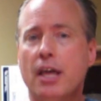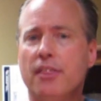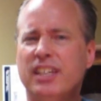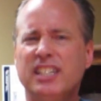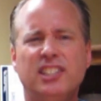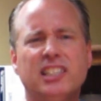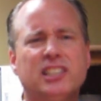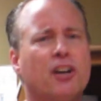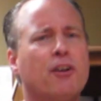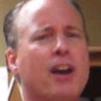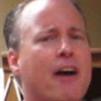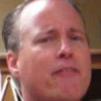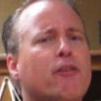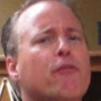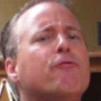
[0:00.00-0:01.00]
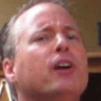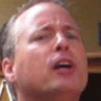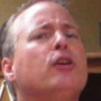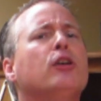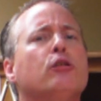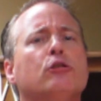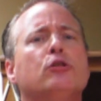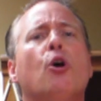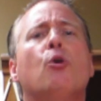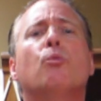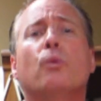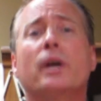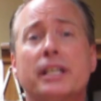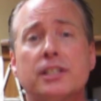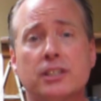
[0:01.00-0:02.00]
These things have a very low
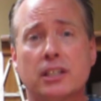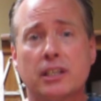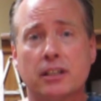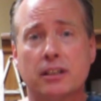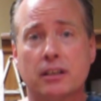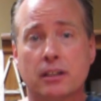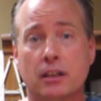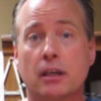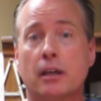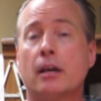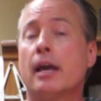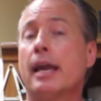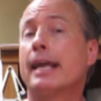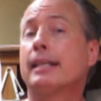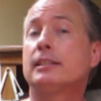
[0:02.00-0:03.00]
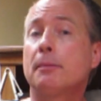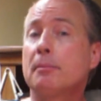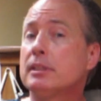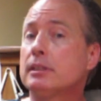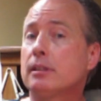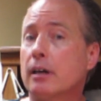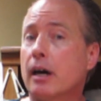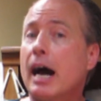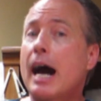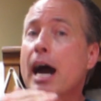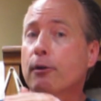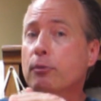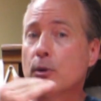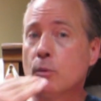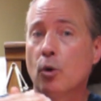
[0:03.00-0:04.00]
risk, and some is a high
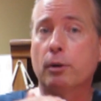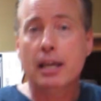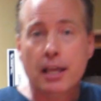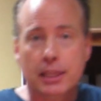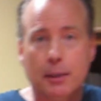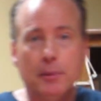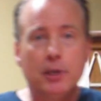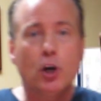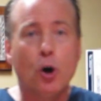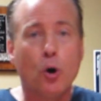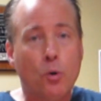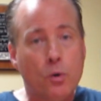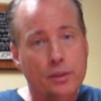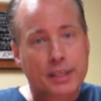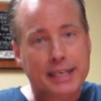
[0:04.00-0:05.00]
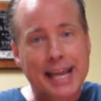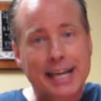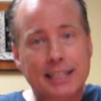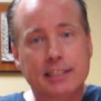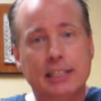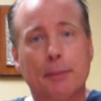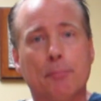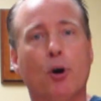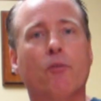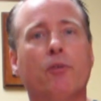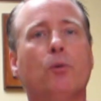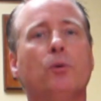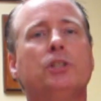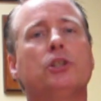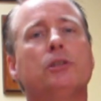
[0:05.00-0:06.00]
reward. Then we go the next step over,
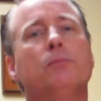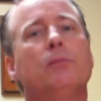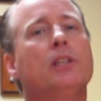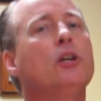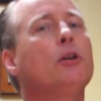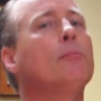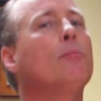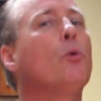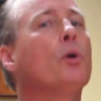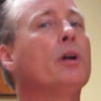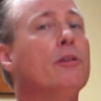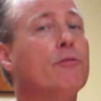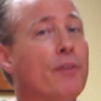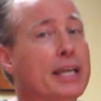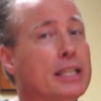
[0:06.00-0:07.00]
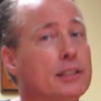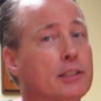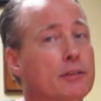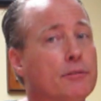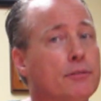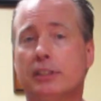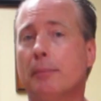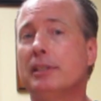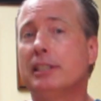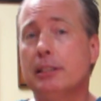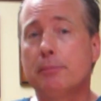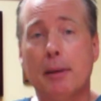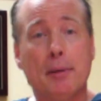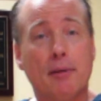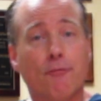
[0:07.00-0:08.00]
which is a little more invasive. Some of these
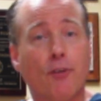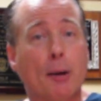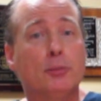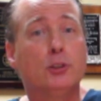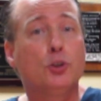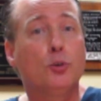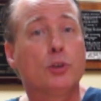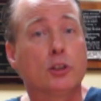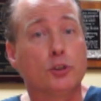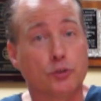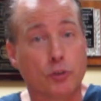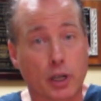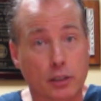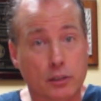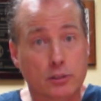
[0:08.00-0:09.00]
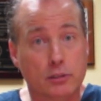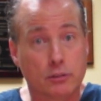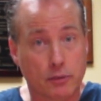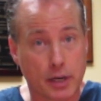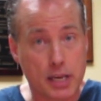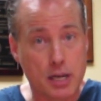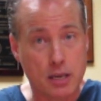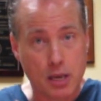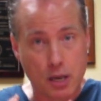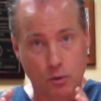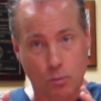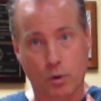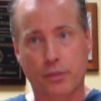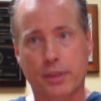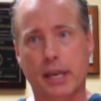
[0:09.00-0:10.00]
may be pharmaceutical drugs, right?
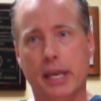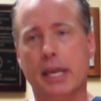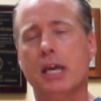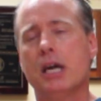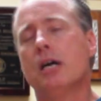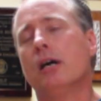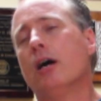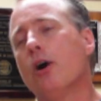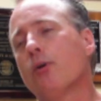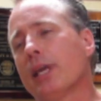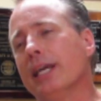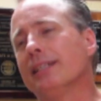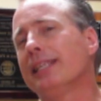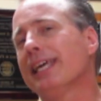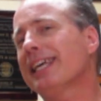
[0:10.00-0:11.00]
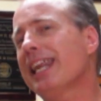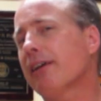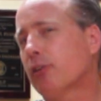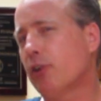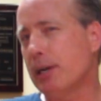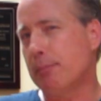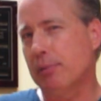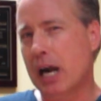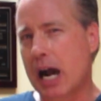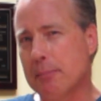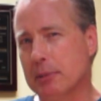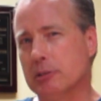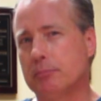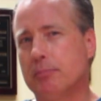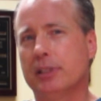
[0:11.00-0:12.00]
Where they can create
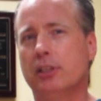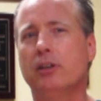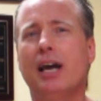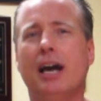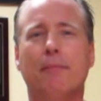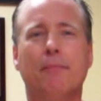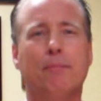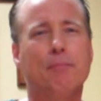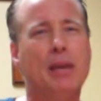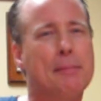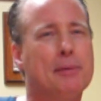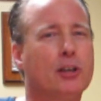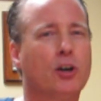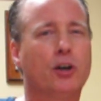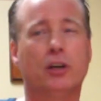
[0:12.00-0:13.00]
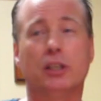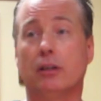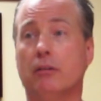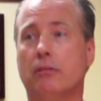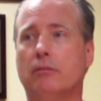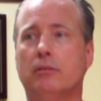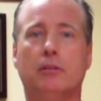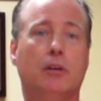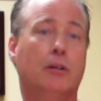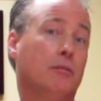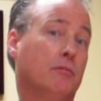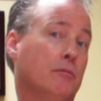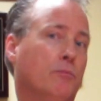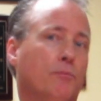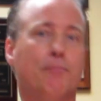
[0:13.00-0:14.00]
problems, but they're not maybe going to
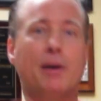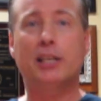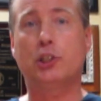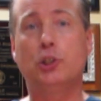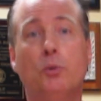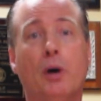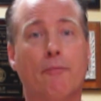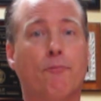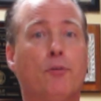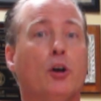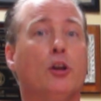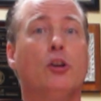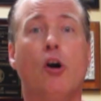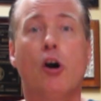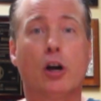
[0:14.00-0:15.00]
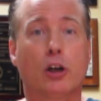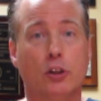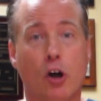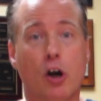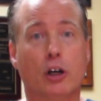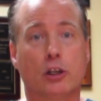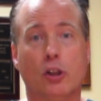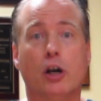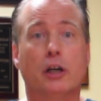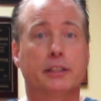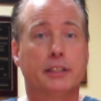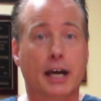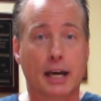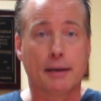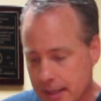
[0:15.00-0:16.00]
mess you up for a long
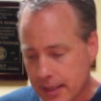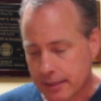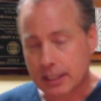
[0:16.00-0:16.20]
time.